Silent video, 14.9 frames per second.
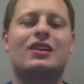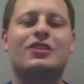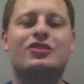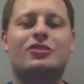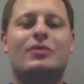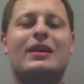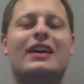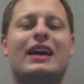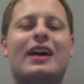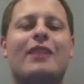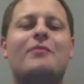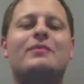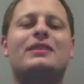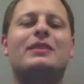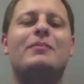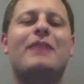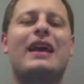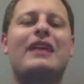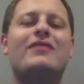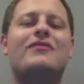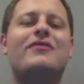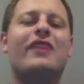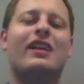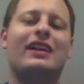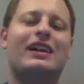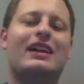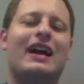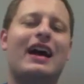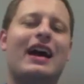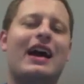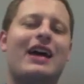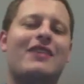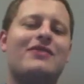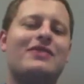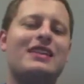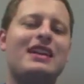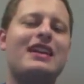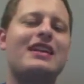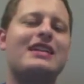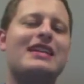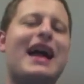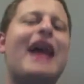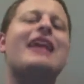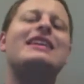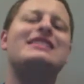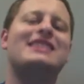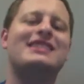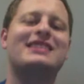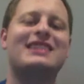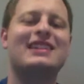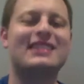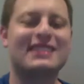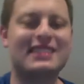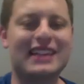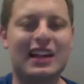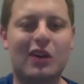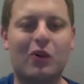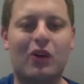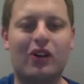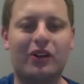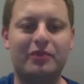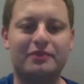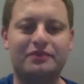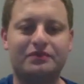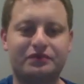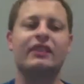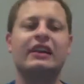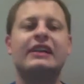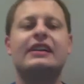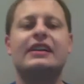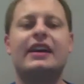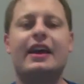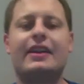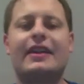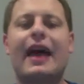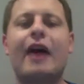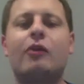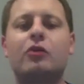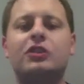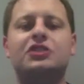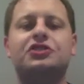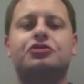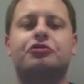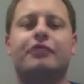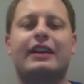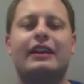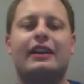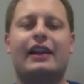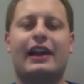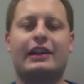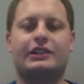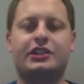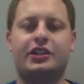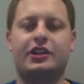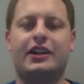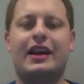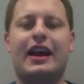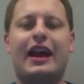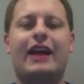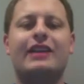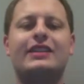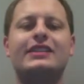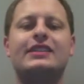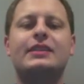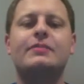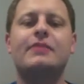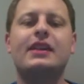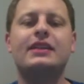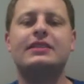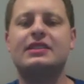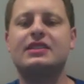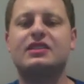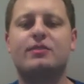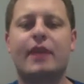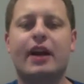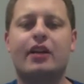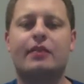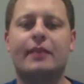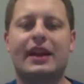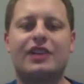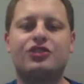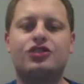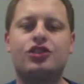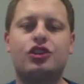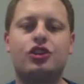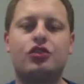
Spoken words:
to become the main villain of the non-existent sequel. And that was Green Lantern, and it's Amazing Spider-Man 2